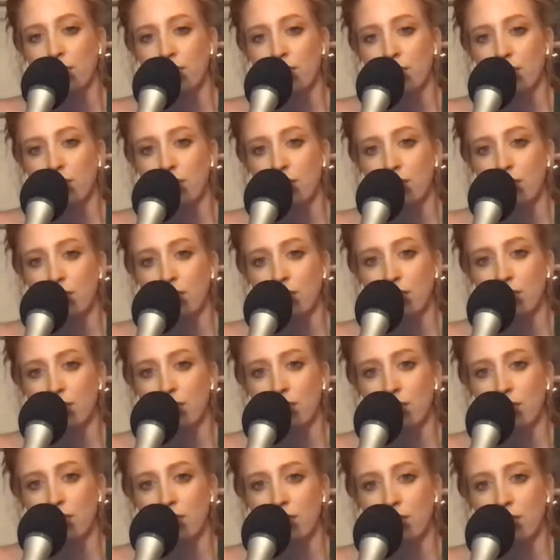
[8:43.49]

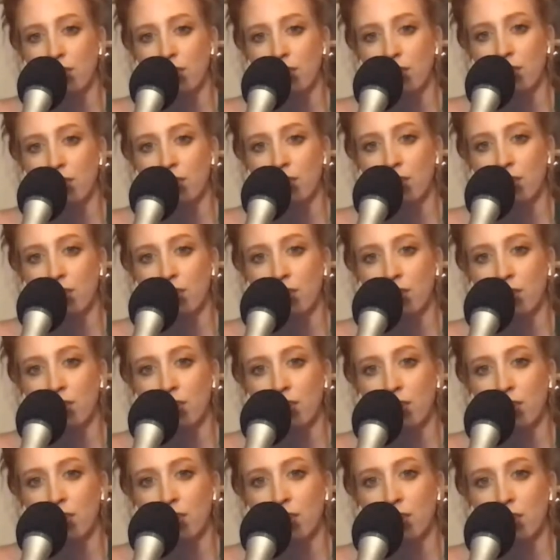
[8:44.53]

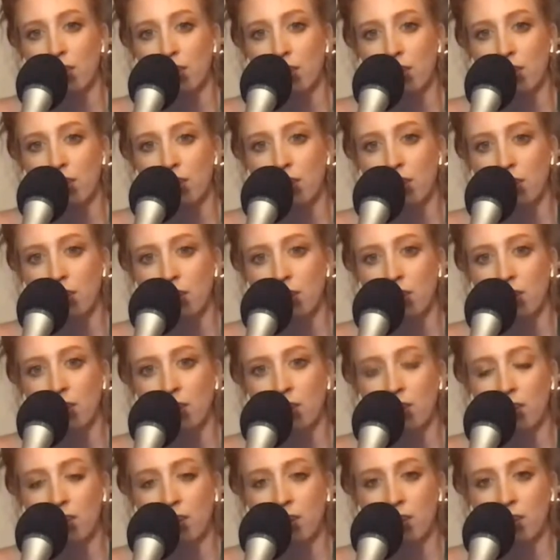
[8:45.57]

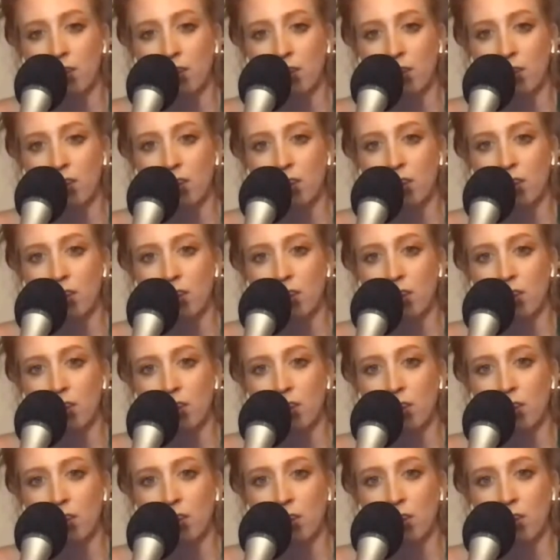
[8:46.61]

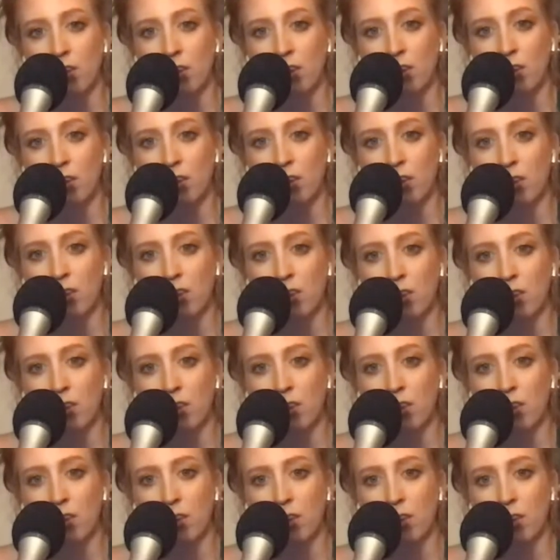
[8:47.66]

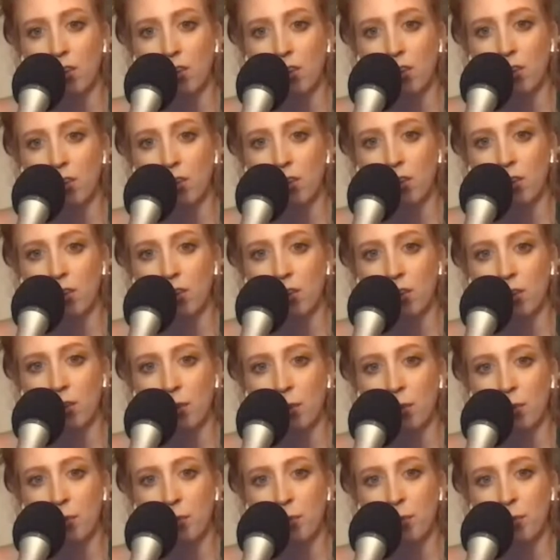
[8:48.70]

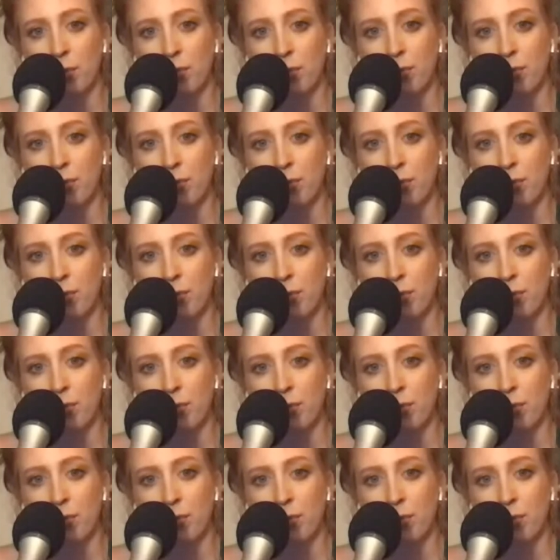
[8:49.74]
(not speaking)